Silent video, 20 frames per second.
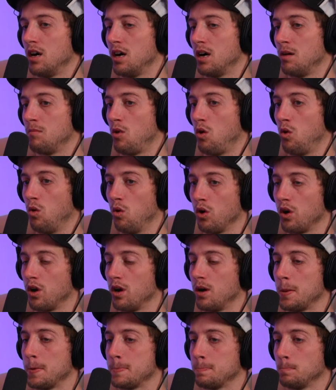
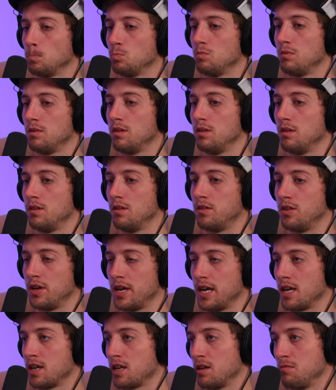or
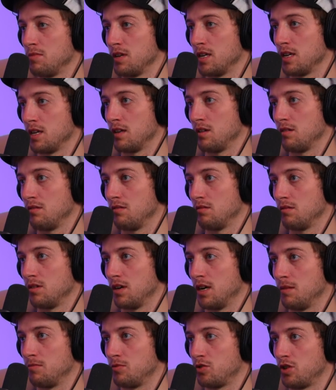they can be
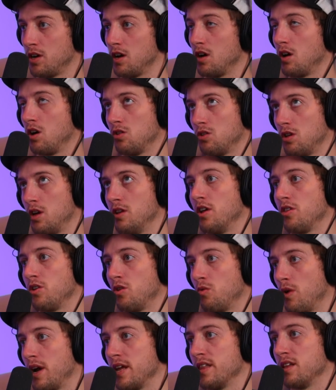
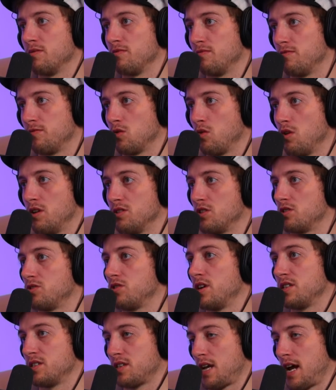another way that coins are
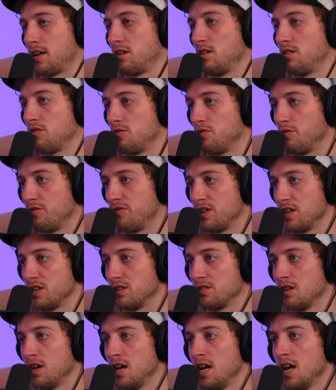transacted through
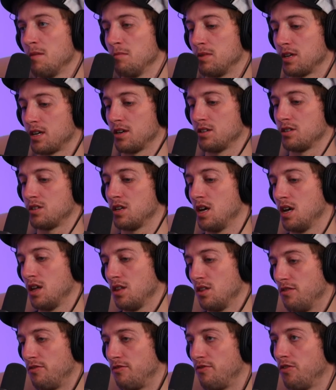fees, because
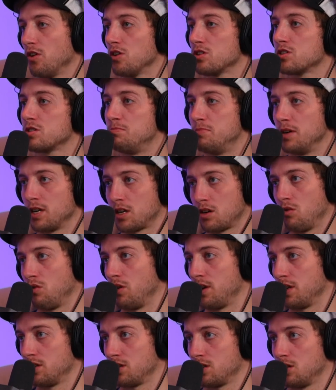the first
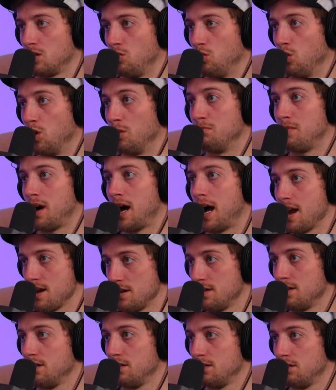Bitcoins were
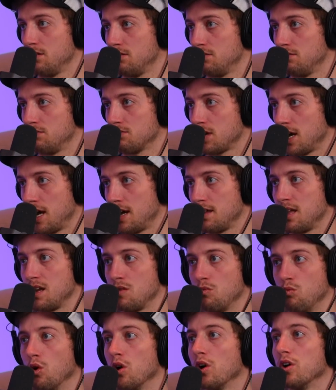mined. Okay.
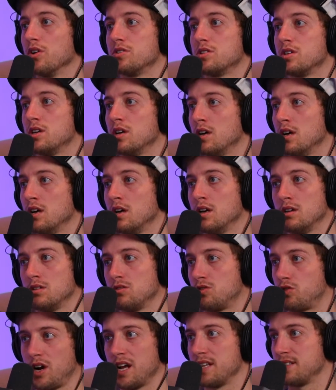They weren't
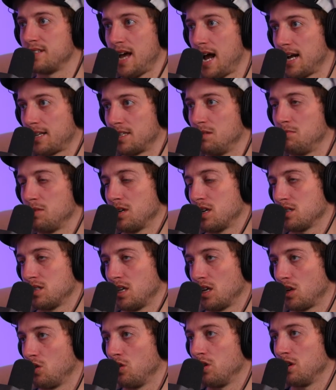transacted
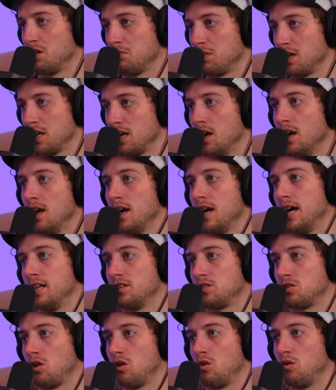because they couldn't be.
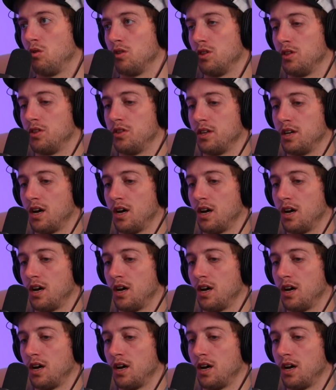And so